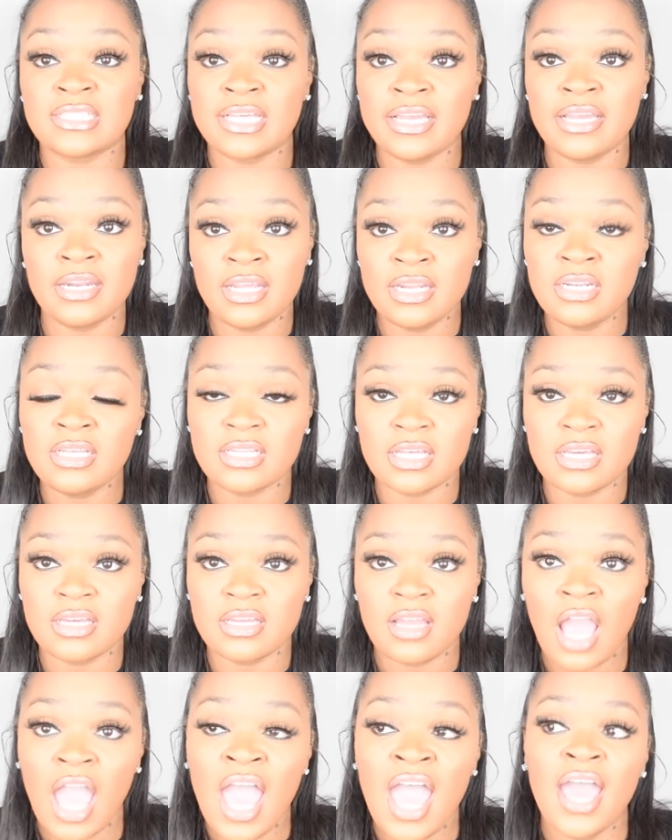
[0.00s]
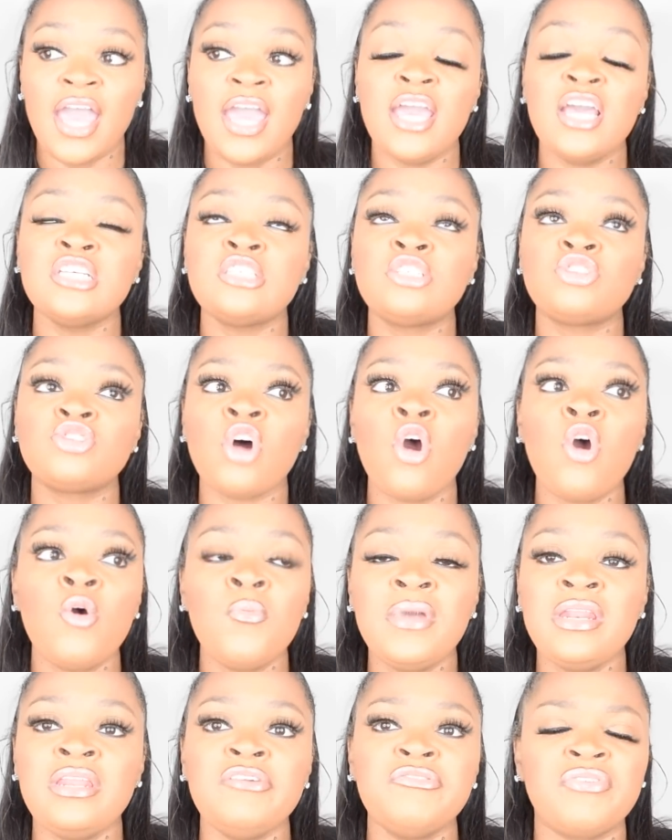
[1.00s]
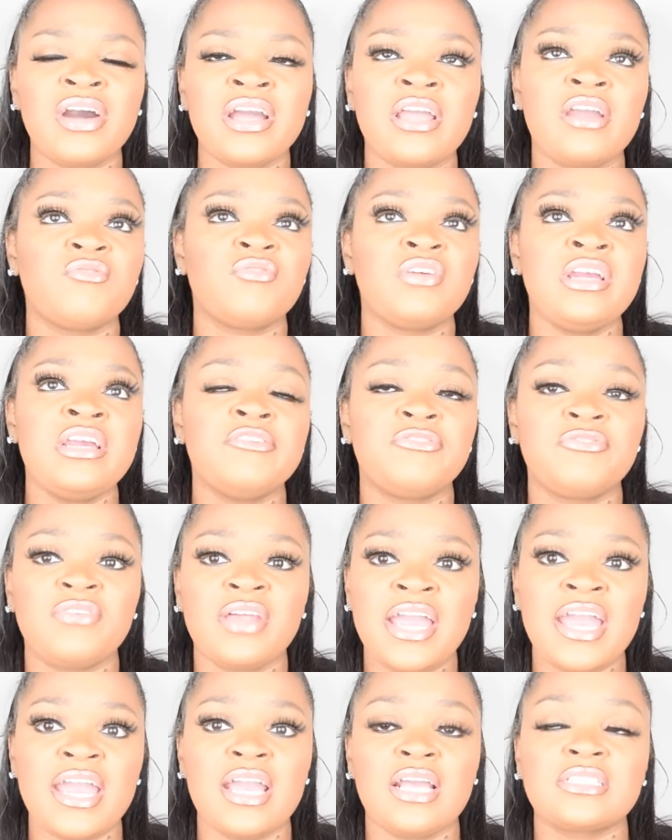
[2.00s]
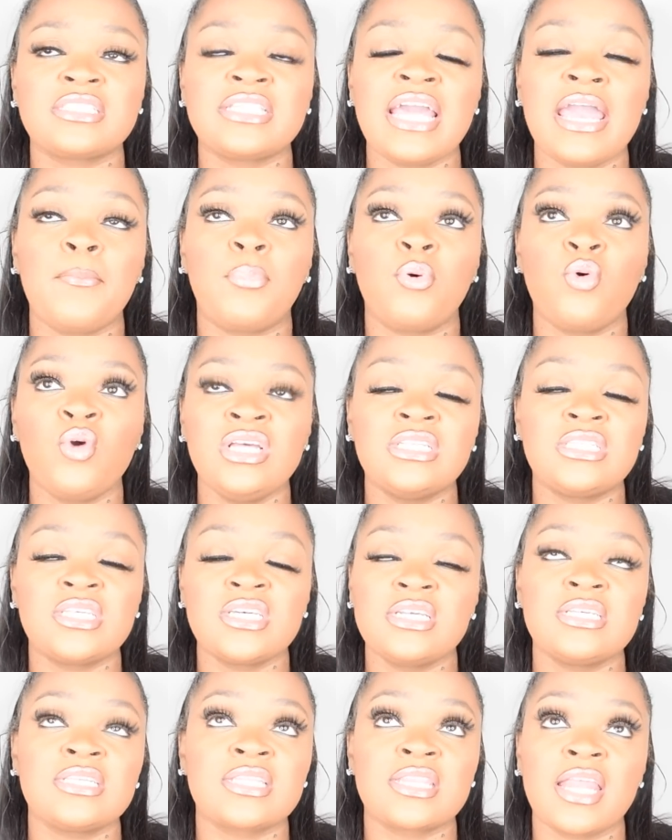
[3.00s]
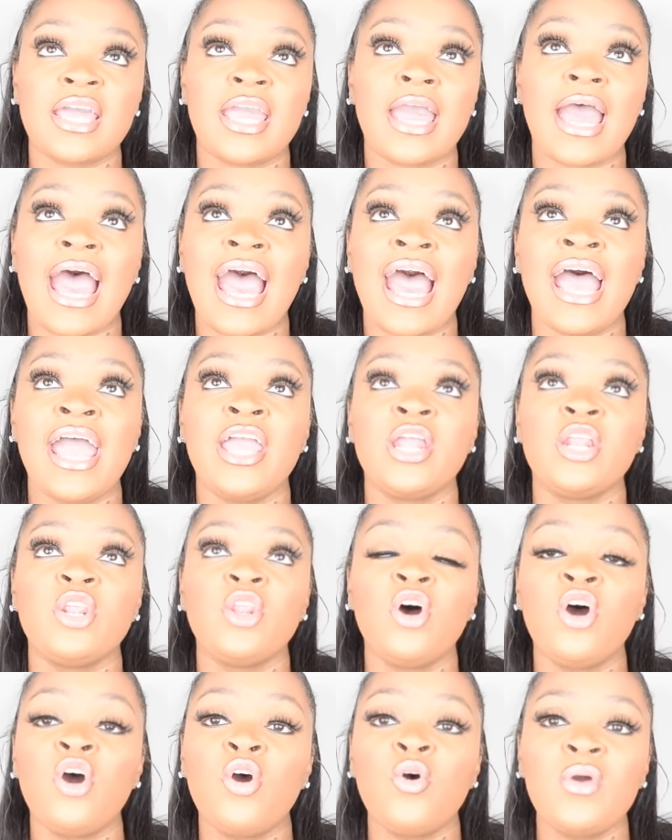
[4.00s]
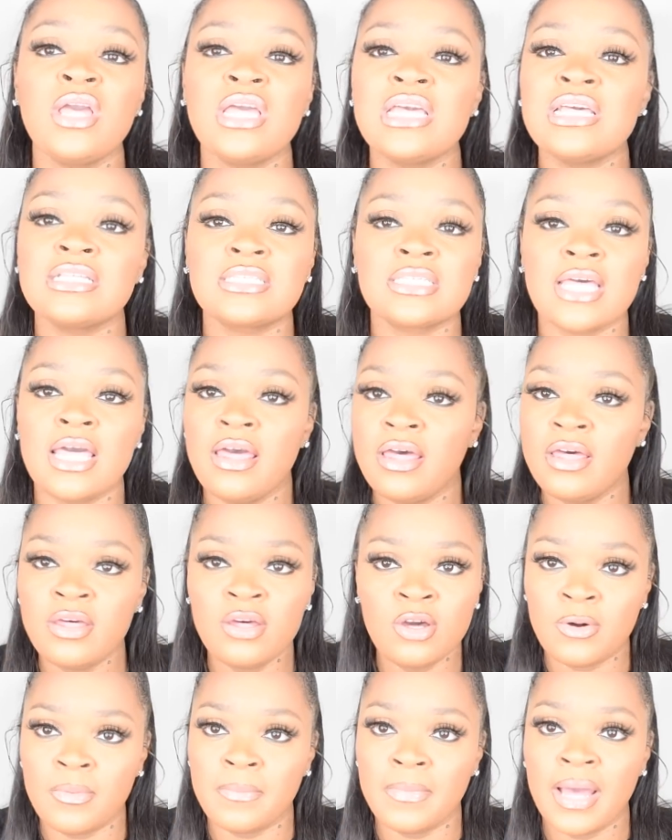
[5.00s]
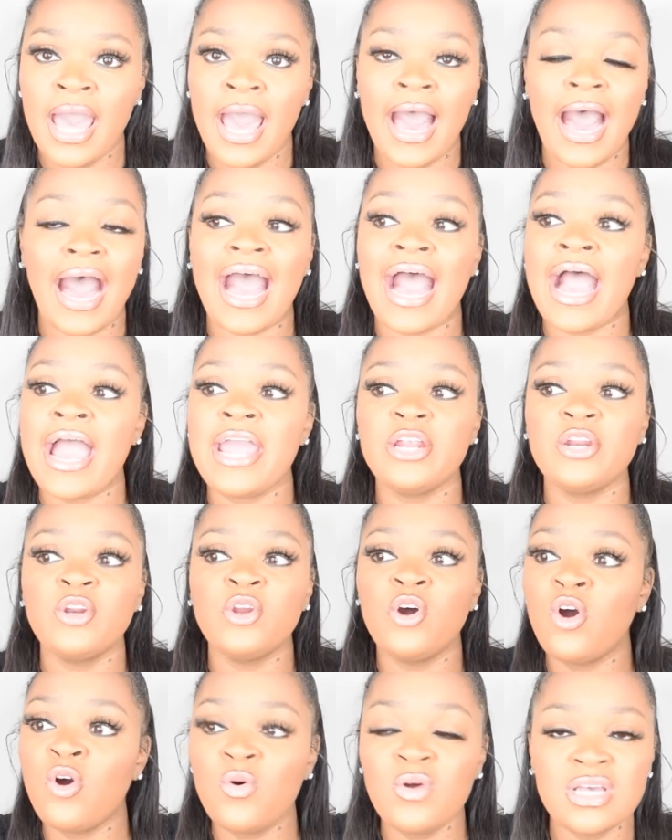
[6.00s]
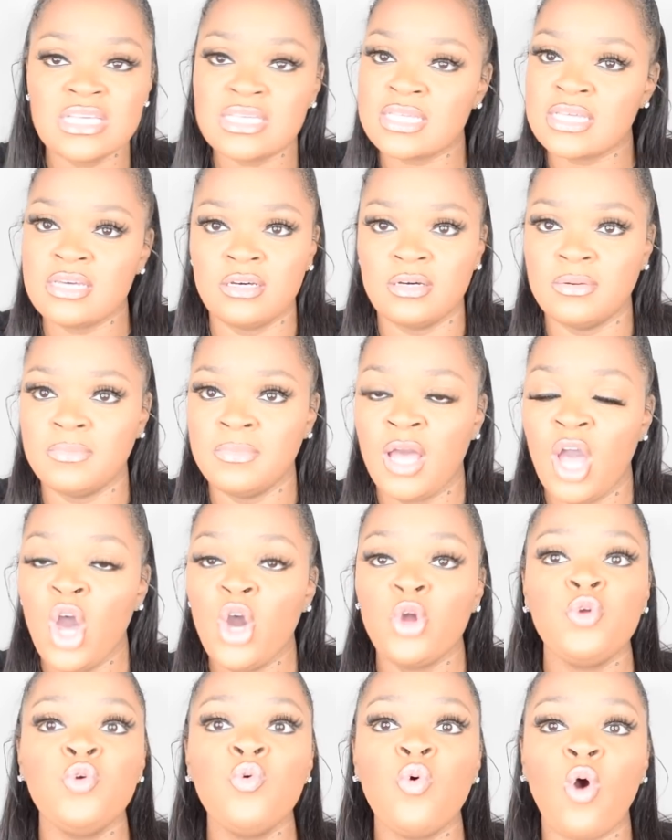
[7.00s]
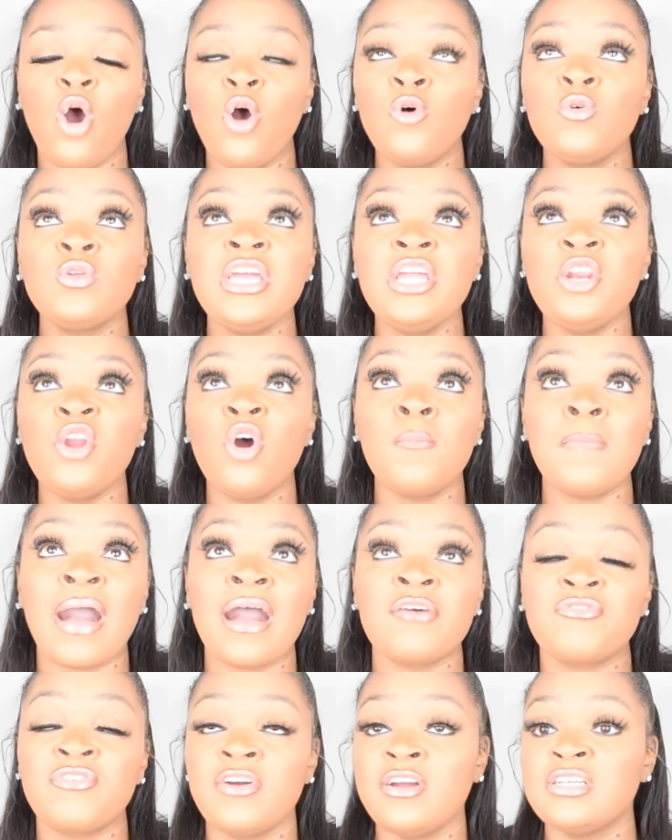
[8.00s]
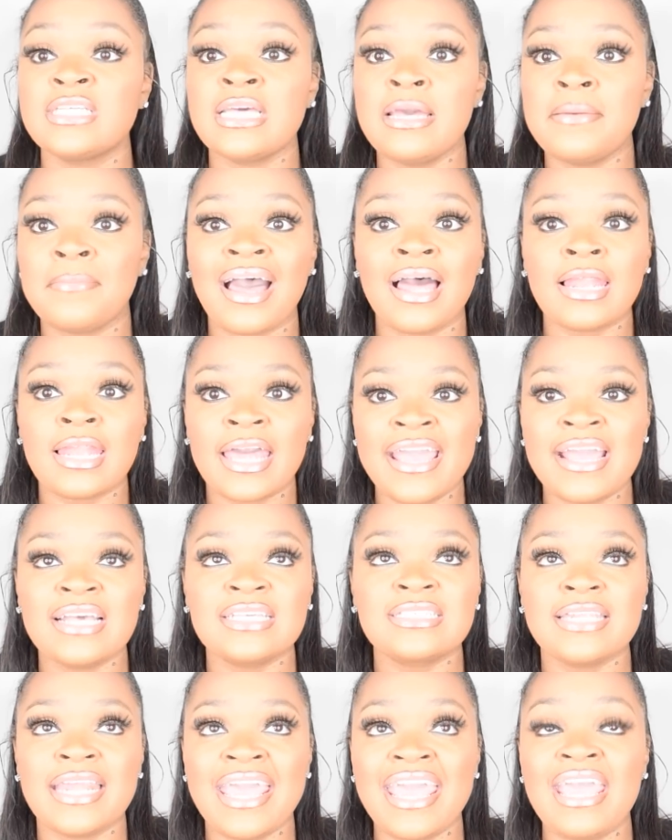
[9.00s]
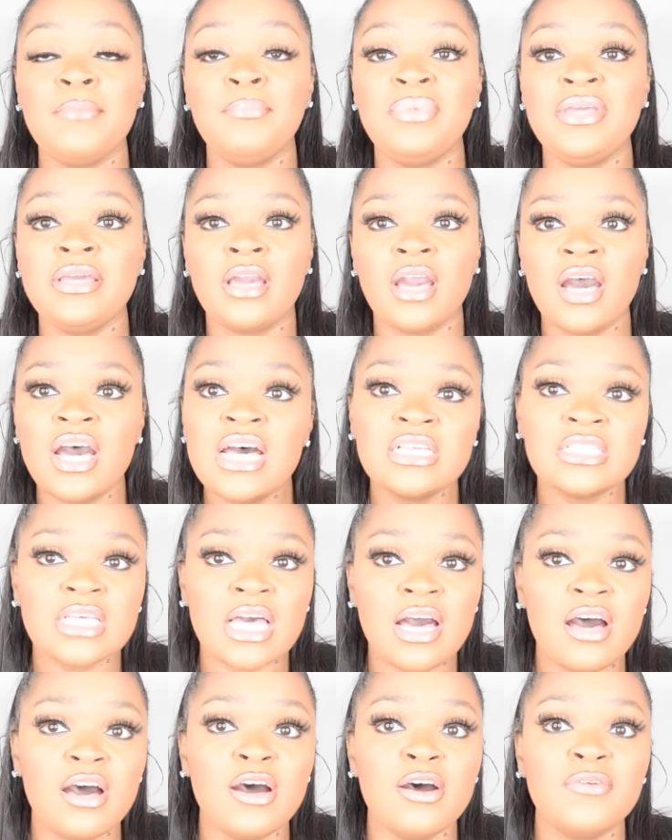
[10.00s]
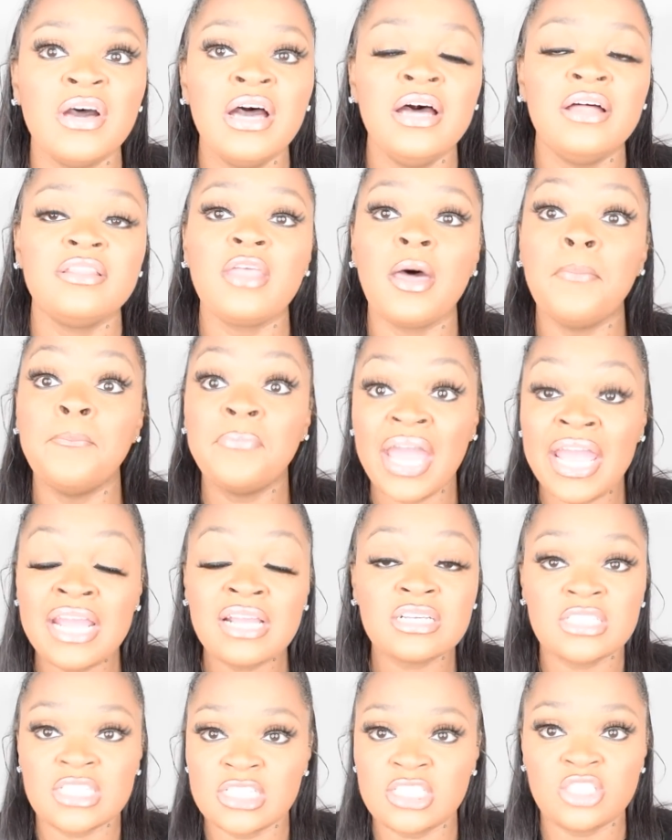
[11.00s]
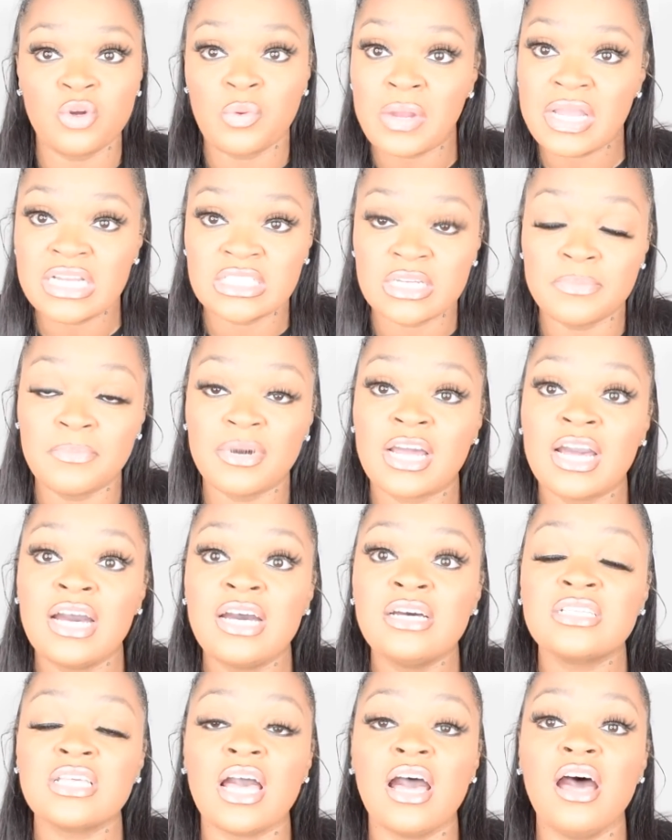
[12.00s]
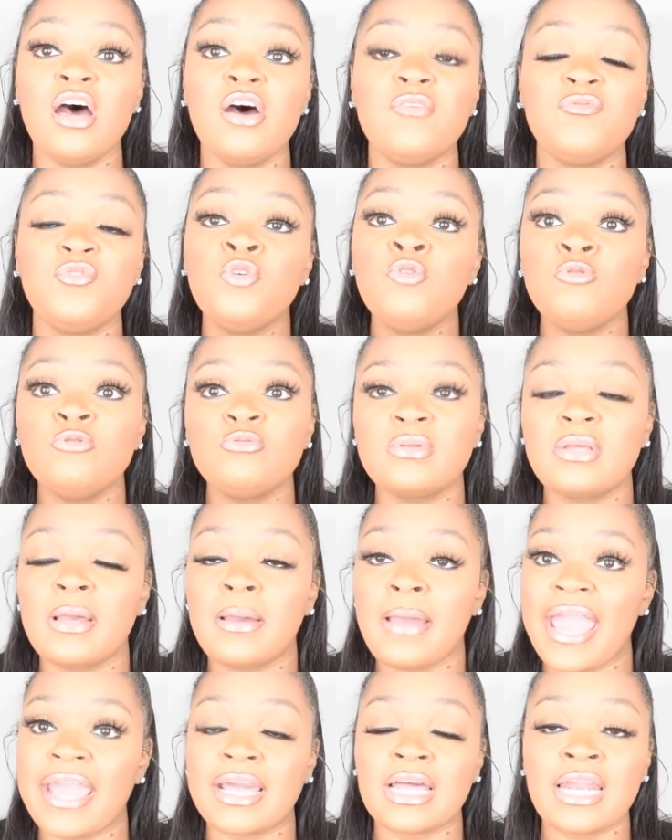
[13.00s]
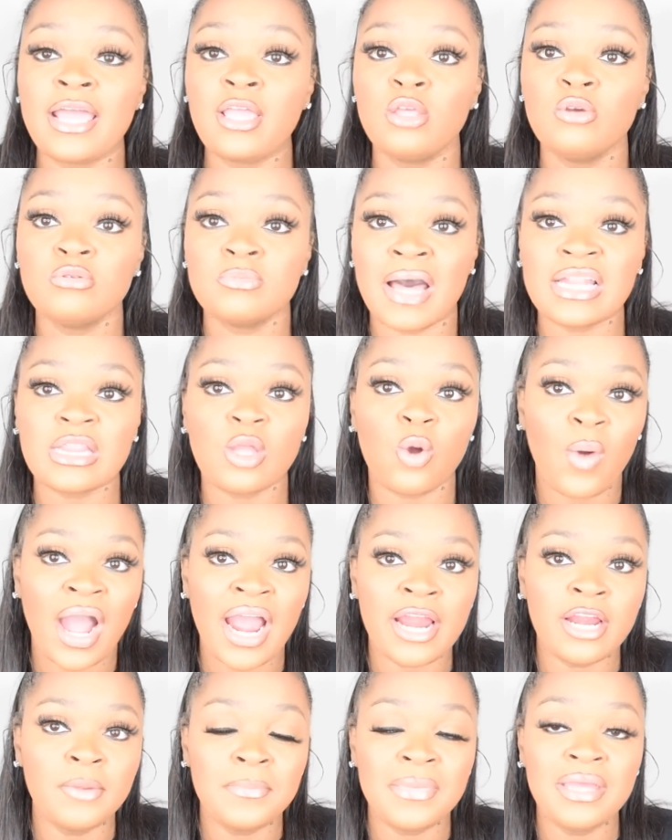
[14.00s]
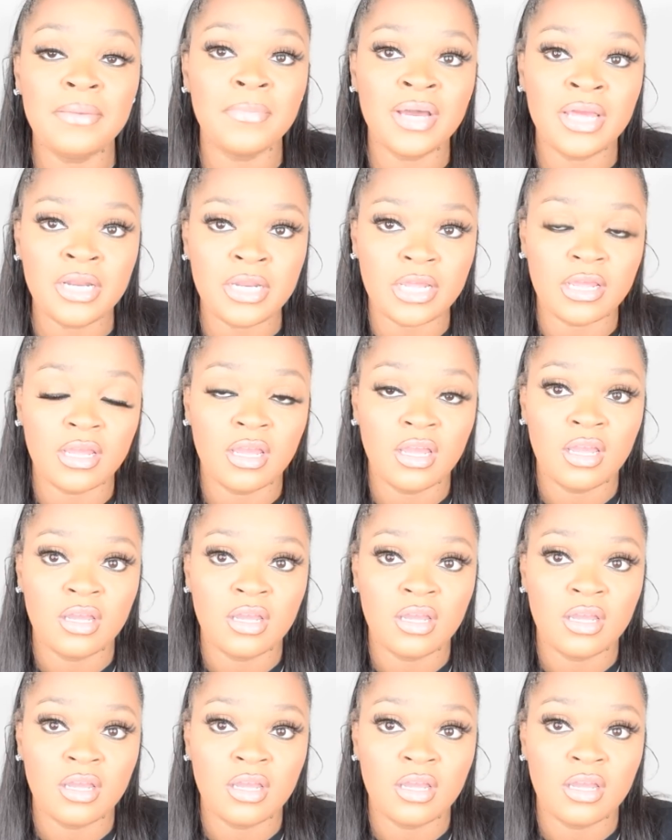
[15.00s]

saying anything? It's so many fucking red flags that point to this nigga. I know it's him. I know it's him. You only know my first and my last name because of the bank situation, because of you acting like you was about to wire me money.